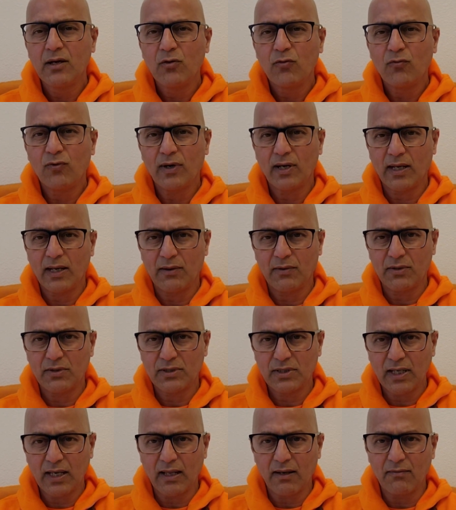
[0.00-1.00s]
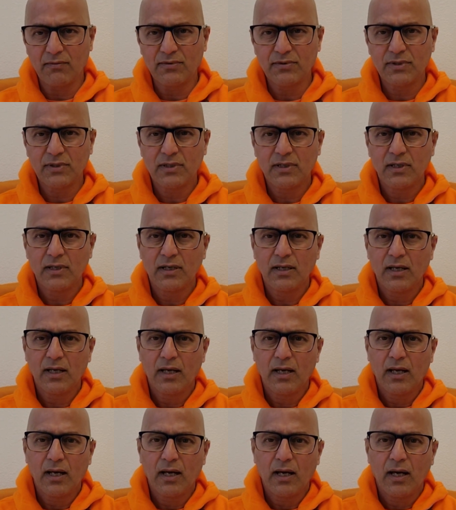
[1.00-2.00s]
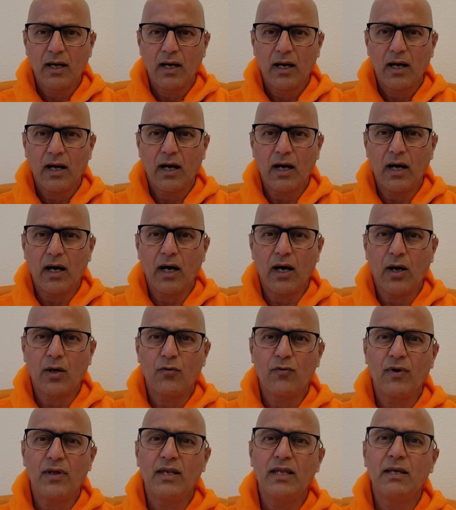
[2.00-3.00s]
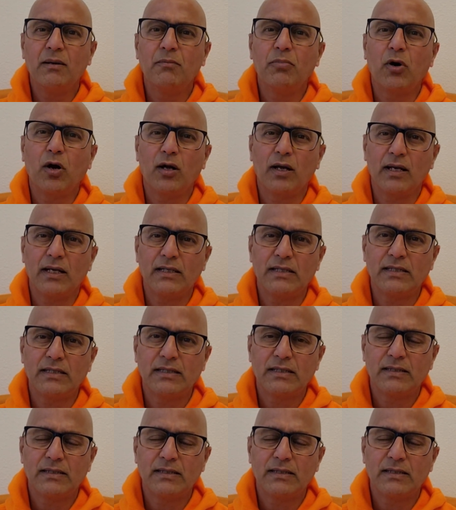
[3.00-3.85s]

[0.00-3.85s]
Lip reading: for ourselves are very important.